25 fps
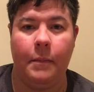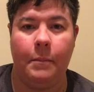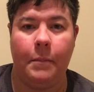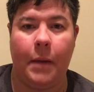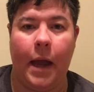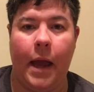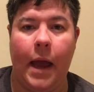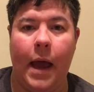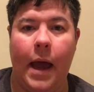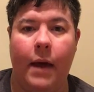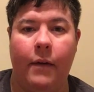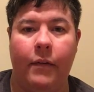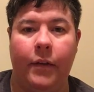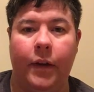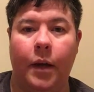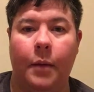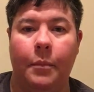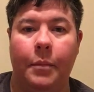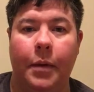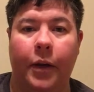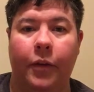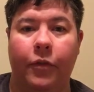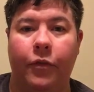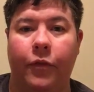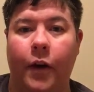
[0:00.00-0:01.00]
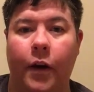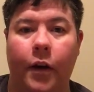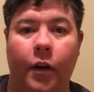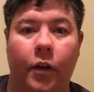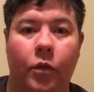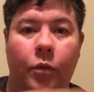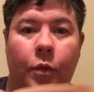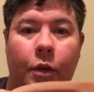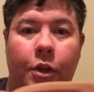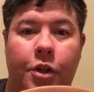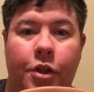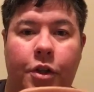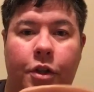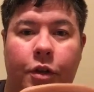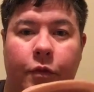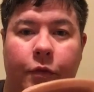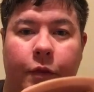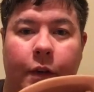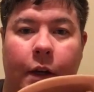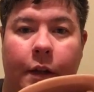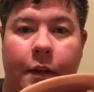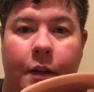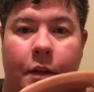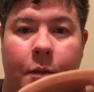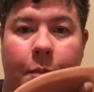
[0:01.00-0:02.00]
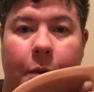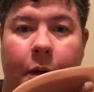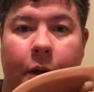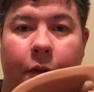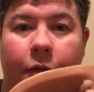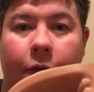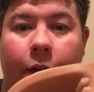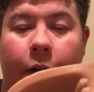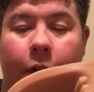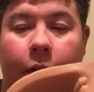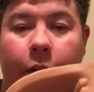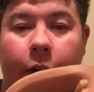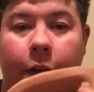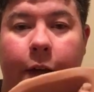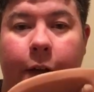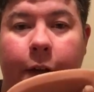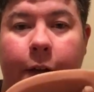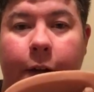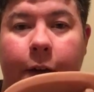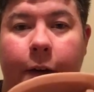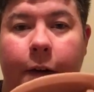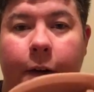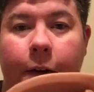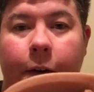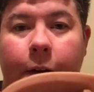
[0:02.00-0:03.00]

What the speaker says: by having a big funnel, which you've got this big funnel here,